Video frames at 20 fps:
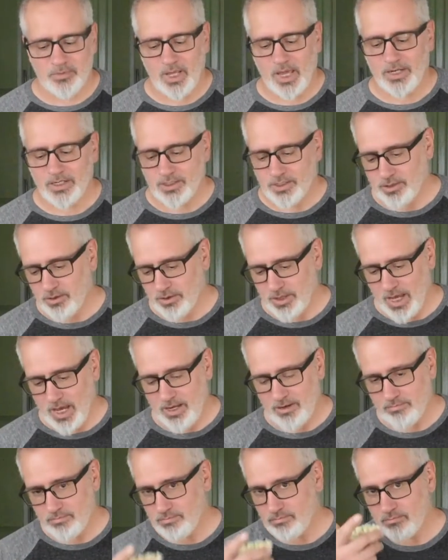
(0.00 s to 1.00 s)
And to do
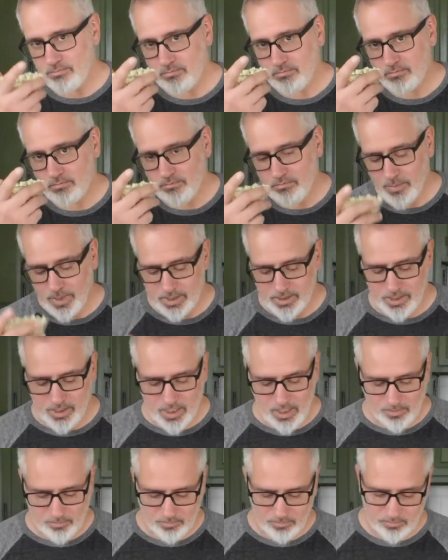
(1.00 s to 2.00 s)
that, mix it
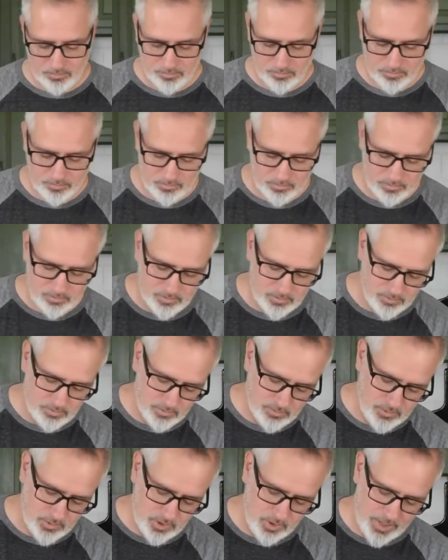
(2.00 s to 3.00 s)
in.
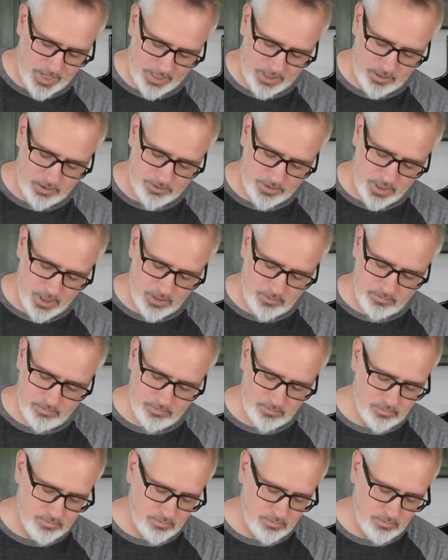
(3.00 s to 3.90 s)
So that goes in.